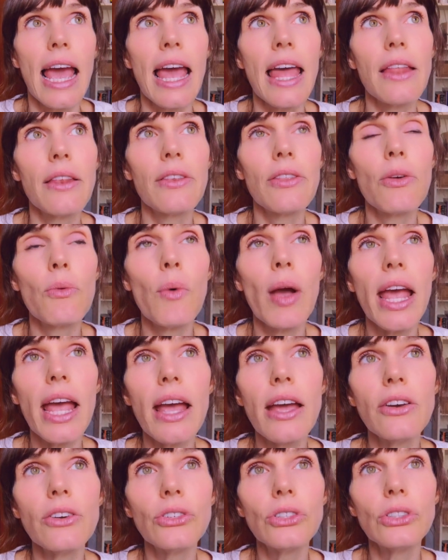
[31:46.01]
And the
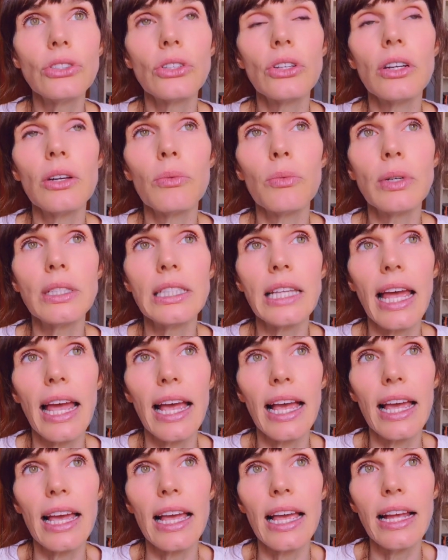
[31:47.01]
way I understood it was
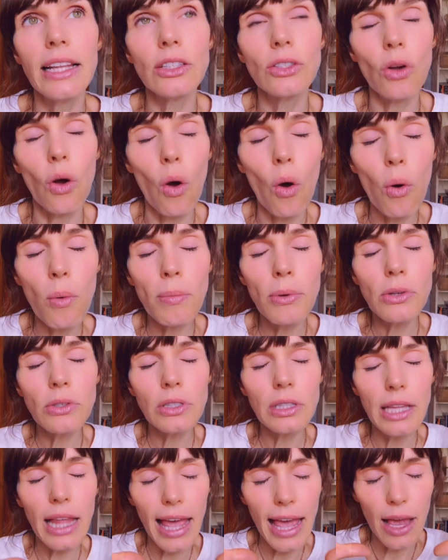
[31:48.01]
like, it's
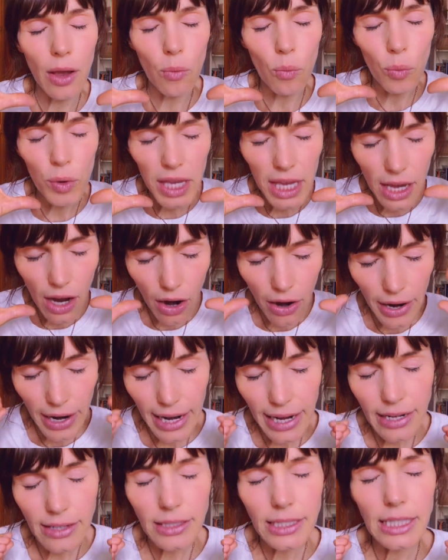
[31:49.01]
almost like we are
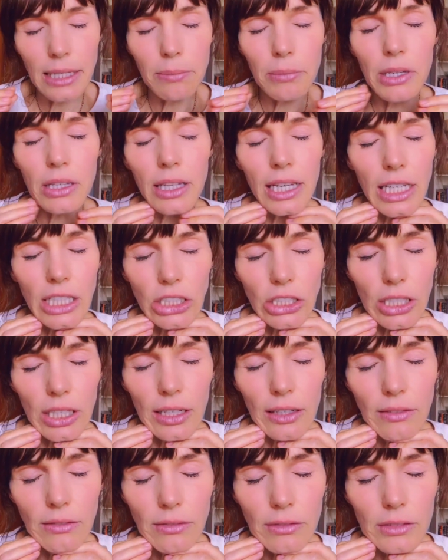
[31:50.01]
in a
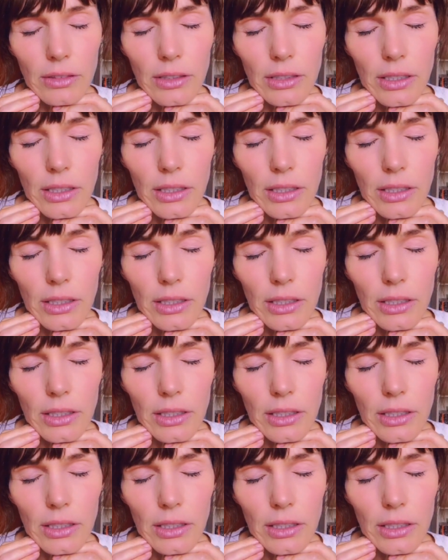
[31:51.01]
simulation,